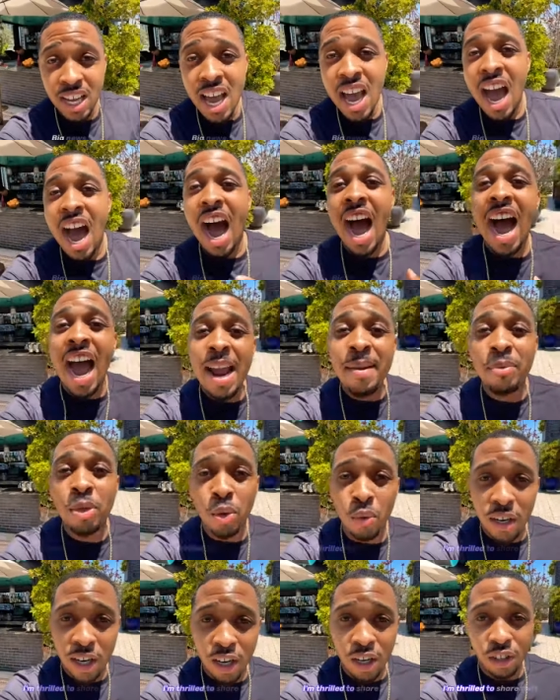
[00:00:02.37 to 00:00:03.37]
I'm
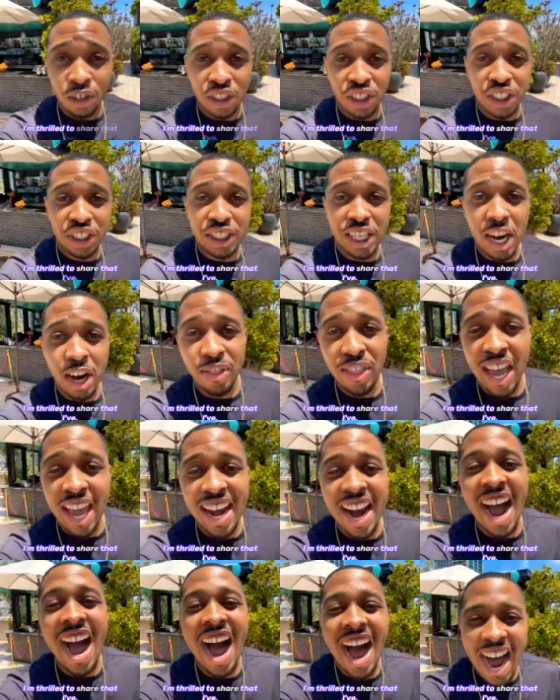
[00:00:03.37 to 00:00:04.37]
thrilled to share that
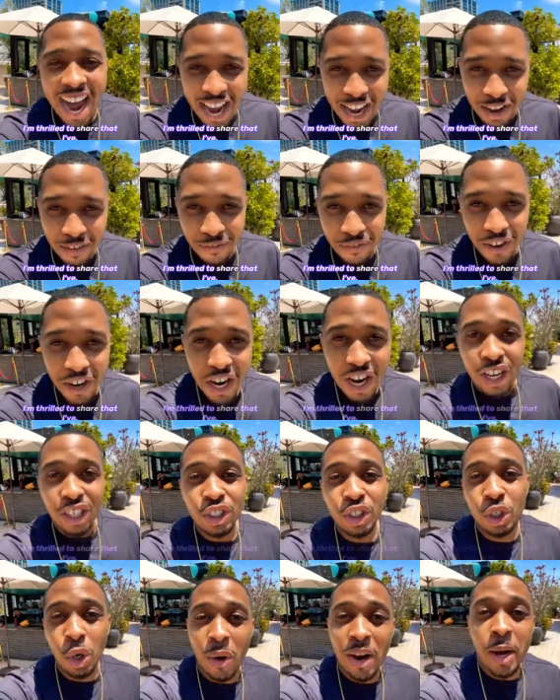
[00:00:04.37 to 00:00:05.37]
I've
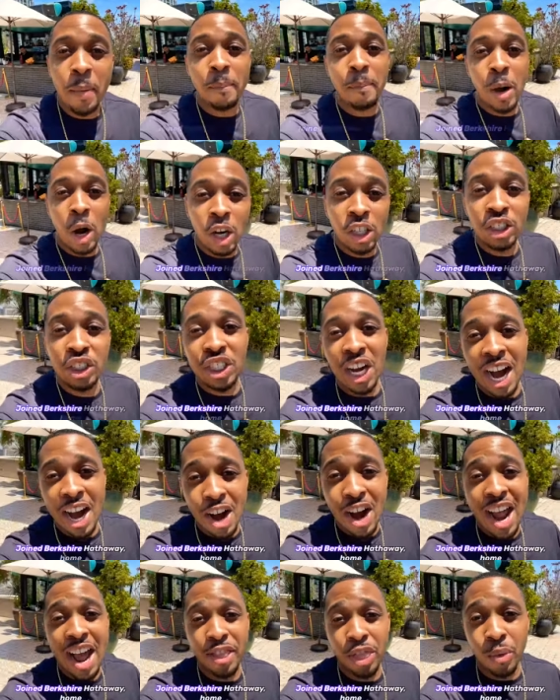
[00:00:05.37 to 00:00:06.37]
joined Berkshire
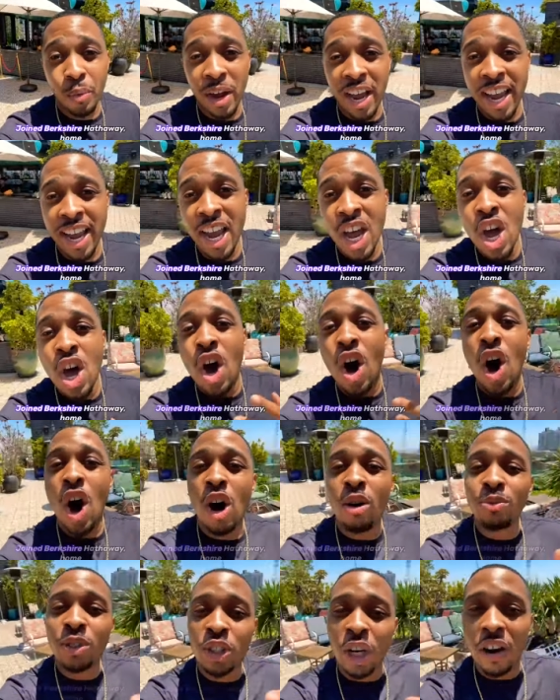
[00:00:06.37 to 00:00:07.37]
Hathaway Home
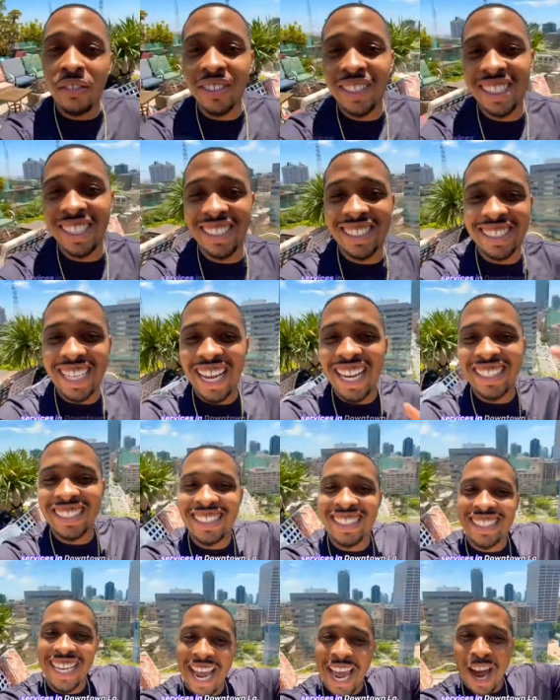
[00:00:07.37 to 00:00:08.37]
Services in
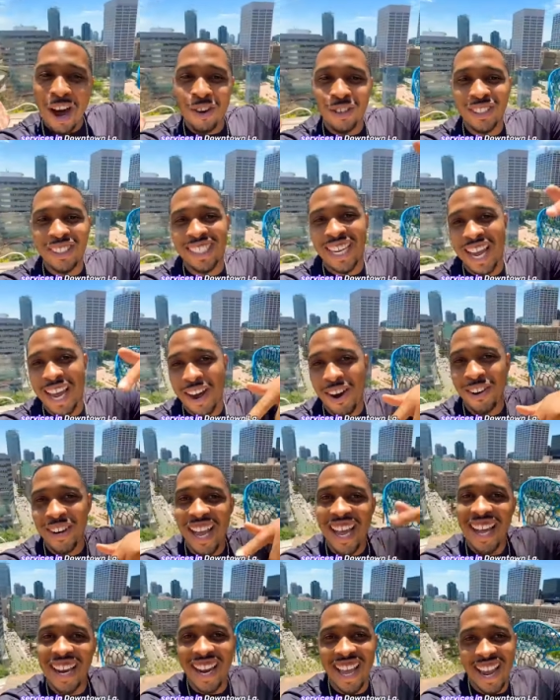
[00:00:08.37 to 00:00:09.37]
downtown
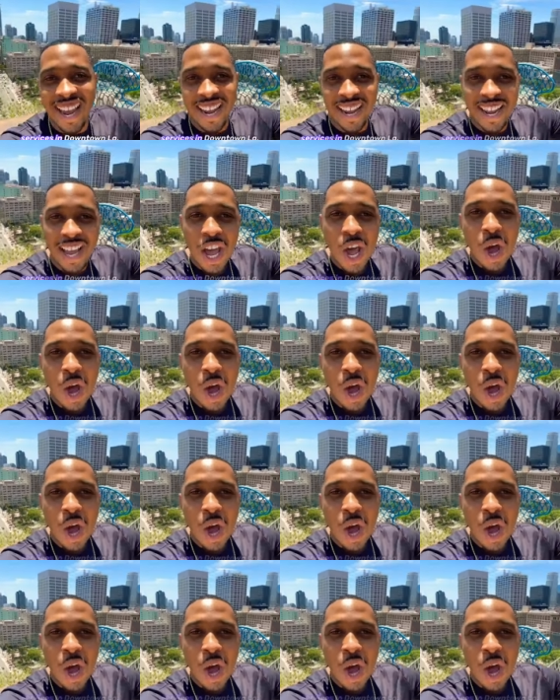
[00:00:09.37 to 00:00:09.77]
LA.